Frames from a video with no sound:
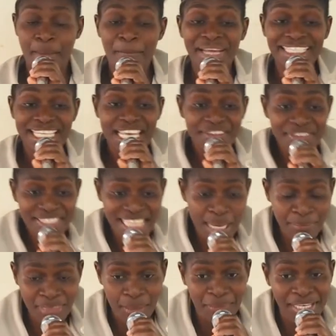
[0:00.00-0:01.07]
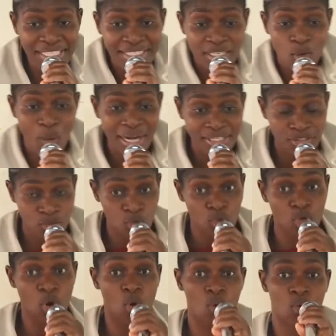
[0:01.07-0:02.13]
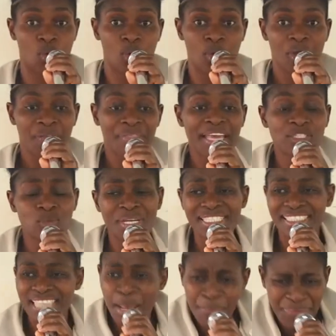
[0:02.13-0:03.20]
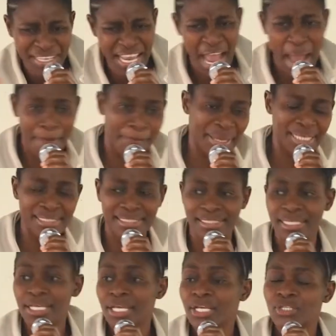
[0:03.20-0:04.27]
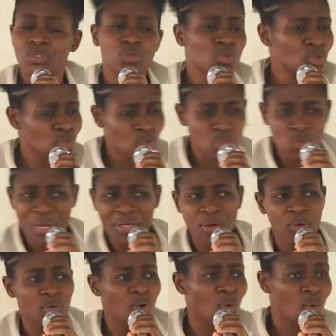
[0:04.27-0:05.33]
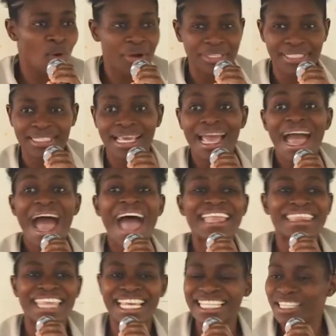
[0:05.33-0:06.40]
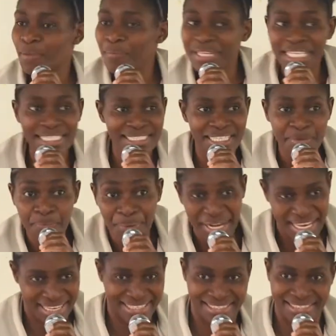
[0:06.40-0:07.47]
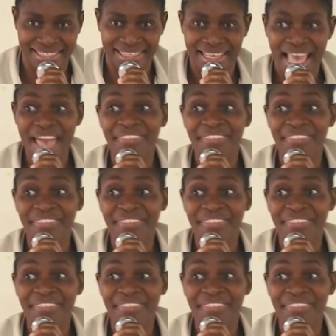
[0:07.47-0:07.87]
But every time the ministry wants to grow, that when something happens, I don't know what, and then the ministry breaks.